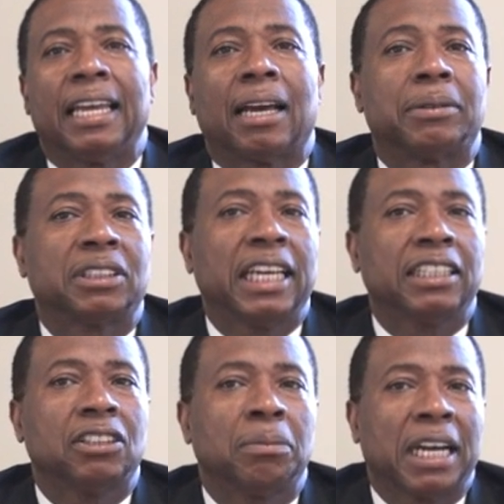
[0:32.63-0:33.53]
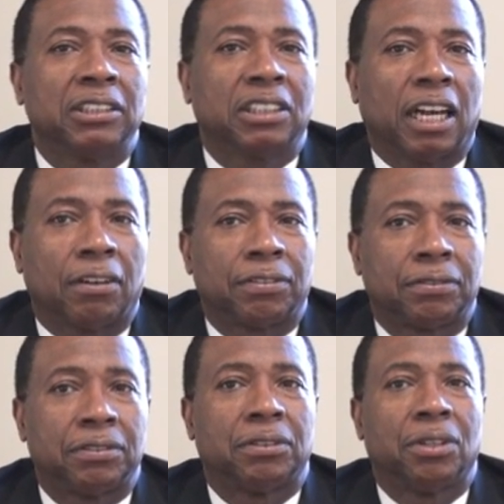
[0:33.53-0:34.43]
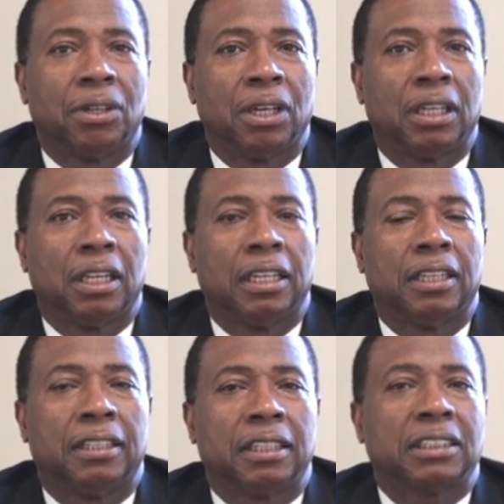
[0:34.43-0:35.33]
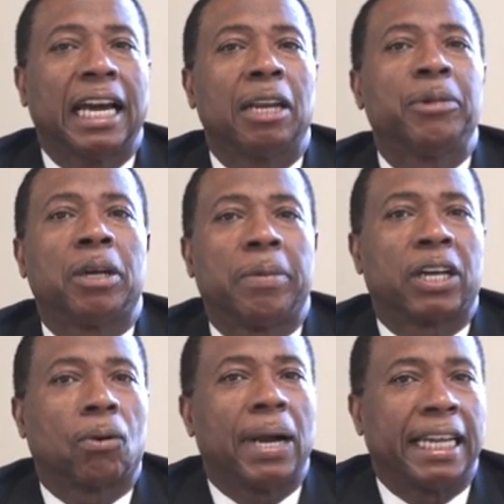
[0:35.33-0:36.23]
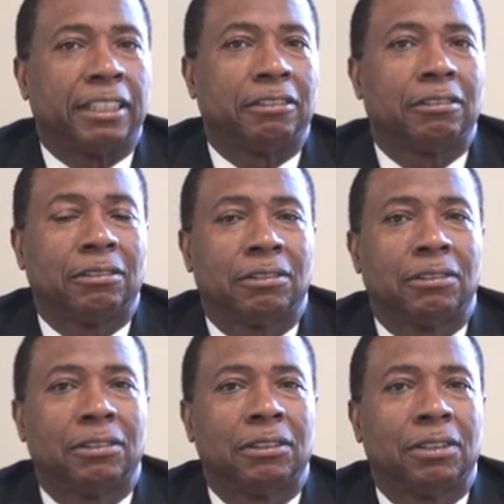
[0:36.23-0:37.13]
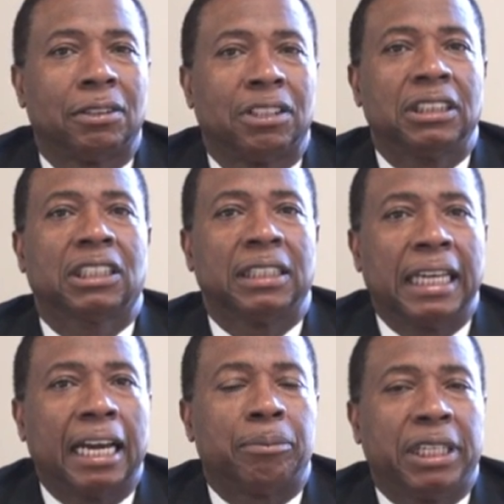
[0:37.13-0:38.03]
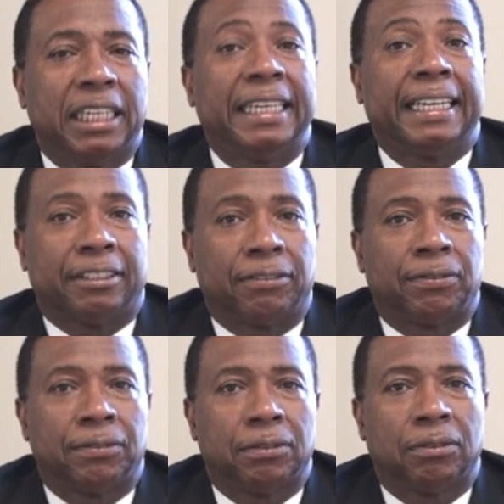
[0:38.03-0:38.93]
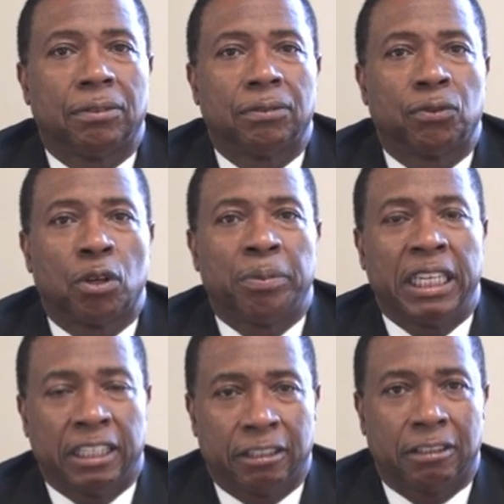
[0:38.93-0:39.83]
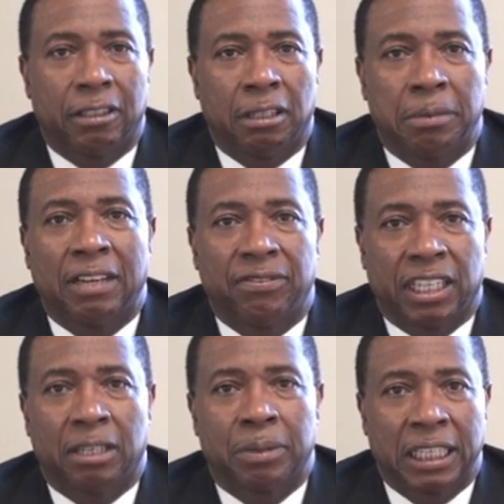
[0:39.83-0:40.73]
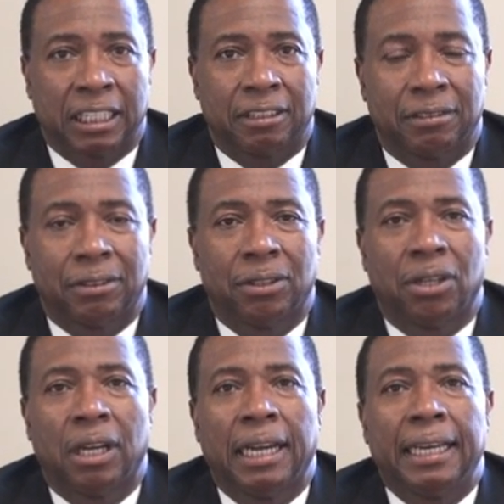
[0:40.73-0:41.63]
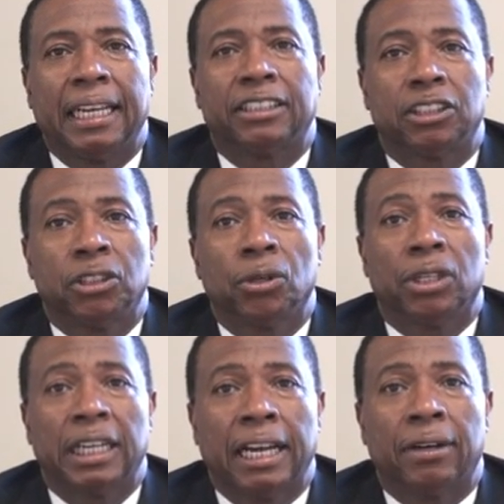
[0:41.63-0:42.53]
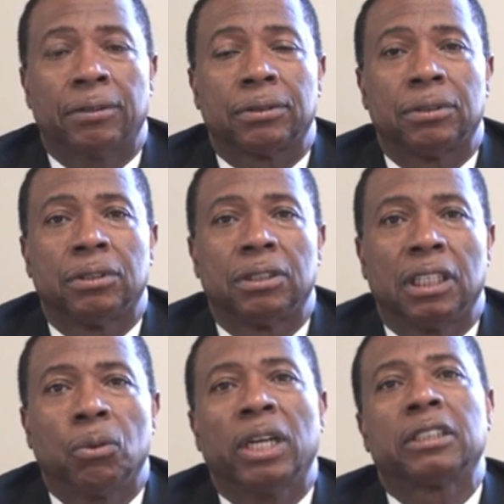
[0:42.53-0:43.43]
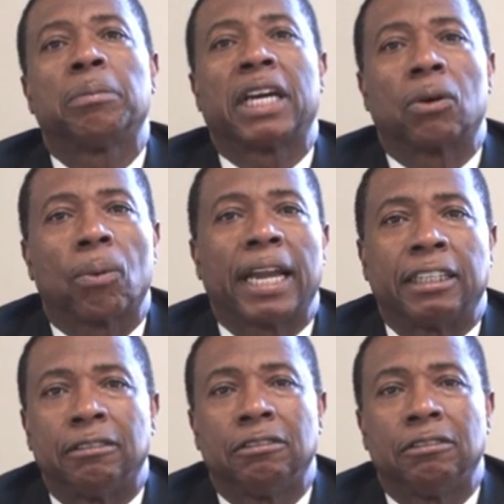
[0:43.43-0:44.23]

And I was thinking to myself, there's got to be a better way. This could not be it for me and my family. And as it turned out, there was a better way.